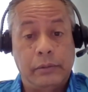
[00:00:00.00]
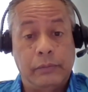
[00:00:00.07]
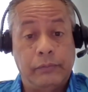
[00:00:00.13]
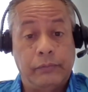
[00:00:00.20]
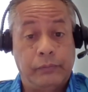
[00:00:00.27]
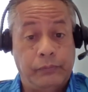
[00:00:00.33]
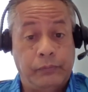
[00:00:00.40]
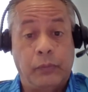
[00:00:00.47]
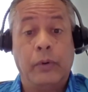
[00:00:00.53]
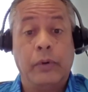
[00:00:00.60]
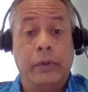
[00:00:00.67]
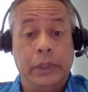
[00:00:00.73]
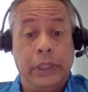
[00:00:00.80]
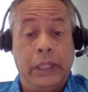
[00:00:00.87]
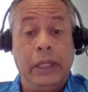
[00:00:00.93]

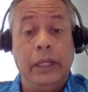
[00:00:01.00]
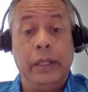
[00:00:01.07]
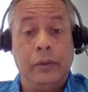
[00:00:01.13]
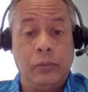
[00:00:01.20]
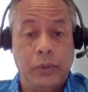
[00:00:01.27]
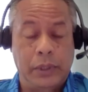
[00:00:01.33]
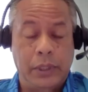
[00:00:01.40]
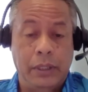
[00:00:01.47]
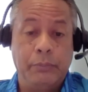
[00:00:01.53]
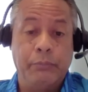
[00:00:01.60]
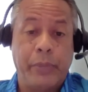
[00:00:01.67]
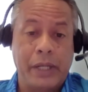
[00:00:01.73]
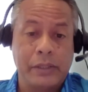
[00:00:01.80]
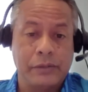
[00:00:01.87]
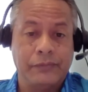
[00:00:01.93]
for dealing with the
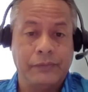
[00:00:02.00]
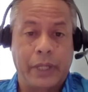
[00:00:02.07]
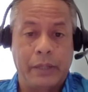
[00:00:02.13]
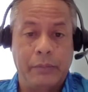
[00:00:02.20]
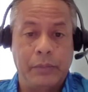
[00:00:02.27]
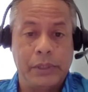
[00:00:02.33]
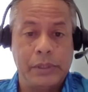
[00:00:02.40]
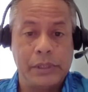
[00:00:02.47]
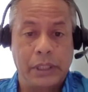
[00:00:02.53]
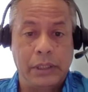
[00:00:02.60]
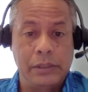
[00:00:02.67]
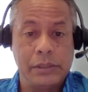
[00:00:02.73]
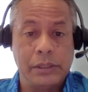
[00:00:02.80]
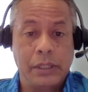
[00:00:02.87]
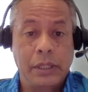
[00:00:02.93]
impacts of climate
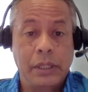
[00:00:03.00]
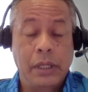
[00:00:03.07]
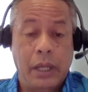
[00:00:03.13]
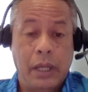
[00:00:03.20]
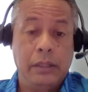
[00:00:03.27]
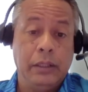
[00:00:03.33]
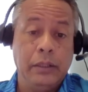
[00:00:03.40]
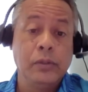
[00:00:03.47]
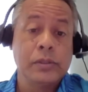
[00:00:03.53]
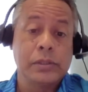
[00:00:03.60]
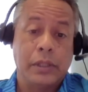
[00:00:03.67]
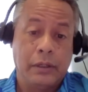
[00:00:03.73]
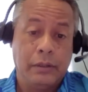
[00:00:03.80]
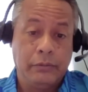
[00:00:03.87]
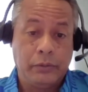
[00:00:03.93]
change. And those
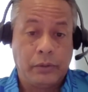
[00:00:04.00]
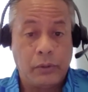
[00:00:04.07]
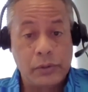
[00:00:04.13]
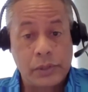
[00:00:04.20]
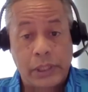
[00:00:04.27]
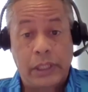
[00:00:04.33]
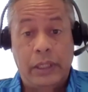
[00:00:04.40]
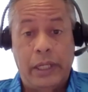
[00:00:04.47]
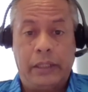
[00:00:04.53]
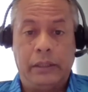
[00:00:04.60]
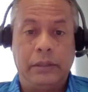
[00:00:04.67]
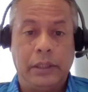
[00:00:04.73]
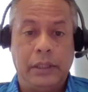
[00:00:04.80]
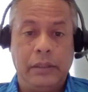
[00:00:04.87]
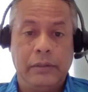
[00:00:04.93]
are closely linked
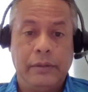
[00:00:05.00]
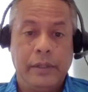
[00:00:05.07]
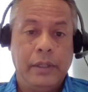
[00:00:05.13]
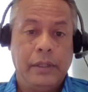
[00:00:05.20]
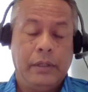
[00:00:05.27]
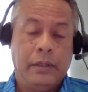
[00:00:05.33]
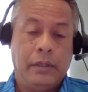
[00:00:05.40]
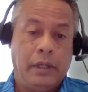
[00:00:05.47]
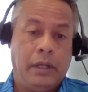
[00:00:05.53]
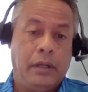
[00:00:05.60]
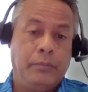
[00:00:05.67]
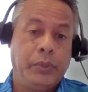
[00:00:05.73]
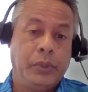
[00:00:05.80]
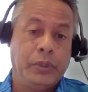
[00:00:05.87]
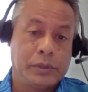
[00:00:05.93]
eh? uh,
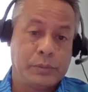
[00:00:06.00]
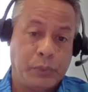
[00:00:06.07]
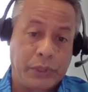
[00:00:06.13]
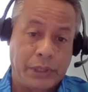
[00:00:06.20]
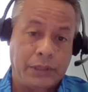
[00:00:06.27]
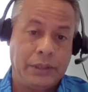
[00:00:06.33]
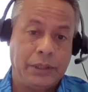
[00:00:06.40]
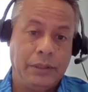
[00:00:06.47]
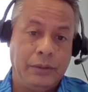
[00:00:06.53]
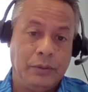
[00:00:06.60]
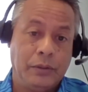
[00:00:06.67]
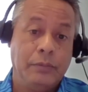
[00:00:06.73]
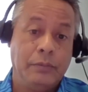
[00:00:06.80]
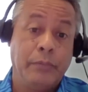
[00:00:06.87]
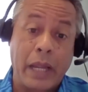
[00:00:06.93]
because protecting
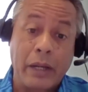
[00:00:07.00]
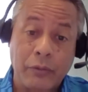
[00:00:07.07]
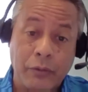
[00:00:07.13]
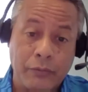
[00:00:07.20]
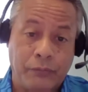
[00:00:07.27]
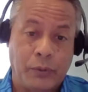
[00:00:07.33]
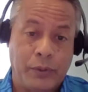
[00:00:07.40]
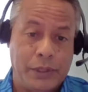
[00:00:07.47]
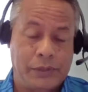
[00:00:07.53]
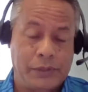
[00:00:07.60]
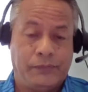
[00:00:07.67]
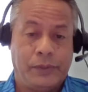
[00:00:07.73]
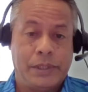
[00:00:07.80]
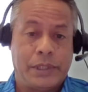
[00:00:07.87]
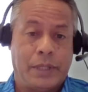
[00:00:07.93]
your mangrove forest,
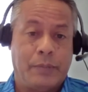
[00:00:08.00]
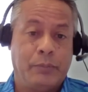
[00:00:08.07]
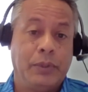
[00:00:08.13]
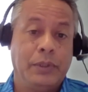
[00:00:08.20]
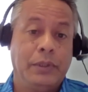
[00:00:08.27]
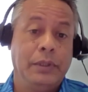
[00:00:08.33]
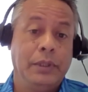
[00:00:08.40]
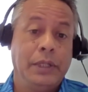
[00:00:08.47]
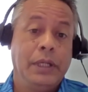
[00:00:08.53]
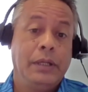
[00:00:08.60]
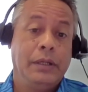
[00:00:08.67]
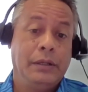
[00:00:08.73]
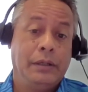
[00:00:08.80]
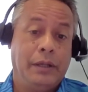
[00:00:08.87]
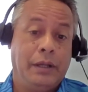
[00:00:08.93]
for example,
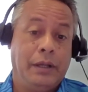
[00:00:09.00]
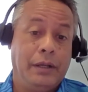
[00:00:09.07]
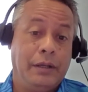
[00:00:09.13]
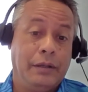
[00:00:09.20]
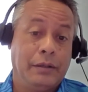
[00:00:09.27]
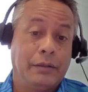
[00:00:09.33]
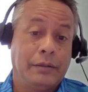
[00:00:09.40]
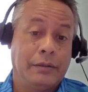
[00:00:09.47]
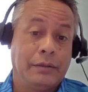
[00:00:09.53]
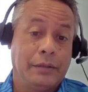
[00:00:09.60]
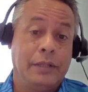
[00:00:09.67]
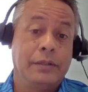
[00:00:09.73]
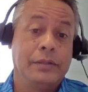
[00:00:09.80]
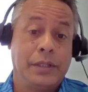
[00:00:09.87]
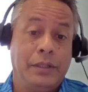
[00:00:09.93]
uh,
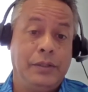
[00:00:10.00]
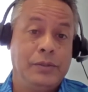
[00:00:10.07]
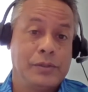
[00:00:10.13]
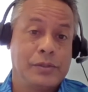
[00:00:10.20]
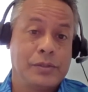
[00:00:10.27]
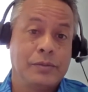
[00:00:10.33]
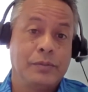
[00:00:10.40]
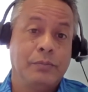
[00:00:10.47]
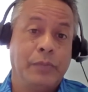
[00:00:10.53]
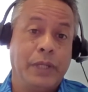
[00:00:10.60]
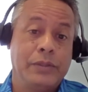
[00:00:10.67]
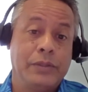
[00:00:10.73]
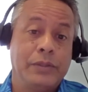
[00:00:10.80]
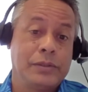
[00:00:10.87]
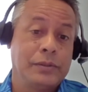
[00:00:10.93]
continues to
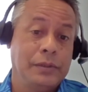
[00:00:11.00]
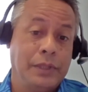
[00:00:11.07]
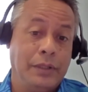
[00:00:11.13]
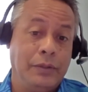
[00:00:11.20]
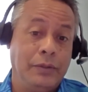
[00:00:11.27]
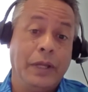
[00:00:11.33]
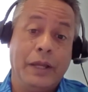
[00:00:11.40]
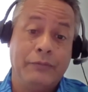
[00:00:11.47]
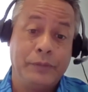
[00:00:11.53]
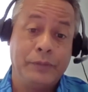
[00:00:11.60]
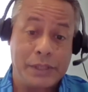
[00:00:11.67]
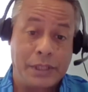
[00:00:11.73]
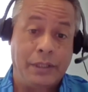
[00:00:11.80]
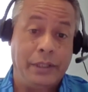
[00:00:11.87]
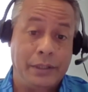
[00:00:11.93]
make sure that you have
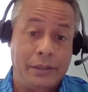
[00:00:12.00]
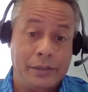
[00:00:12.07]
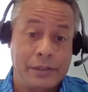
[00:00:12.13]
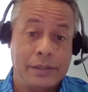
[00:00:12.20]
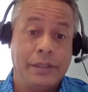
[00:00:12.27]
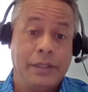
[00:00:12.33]
resilience